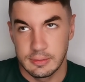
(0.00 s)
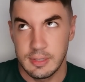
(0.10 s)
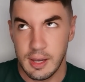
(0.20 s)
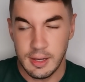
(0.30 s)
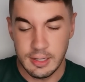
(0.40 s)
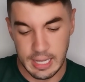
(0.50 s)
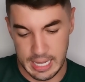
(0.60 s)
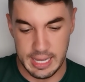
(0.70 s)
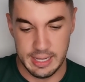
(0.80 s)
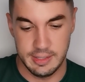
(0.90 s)
Dull
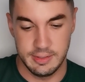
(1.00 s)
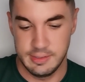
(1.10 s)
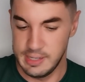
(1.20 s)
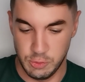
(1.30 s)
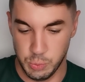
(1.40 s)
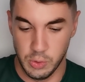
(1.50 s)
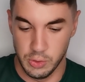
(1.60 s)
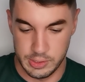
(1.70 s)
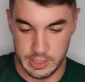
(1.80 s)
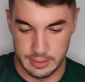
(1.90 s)
as
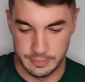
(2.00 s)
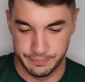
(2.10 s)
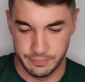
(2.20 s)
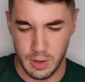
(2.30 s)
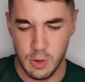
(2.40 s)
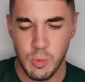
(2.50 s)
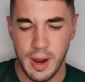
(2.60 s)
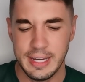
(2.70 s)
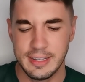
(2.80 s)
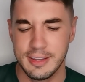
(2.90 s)
dishwater. Oh
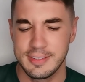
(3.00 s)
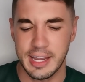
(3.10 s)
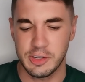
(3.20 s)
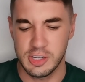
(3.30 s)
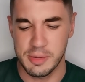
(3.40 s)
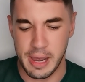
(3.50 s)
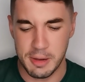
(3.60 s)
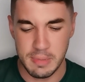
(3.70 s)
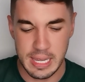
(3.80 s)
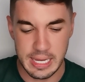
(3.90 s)
wait, a section
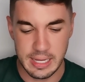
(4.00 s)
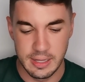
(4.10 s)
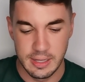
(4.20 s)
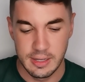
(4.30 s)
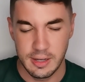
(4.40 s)
about me.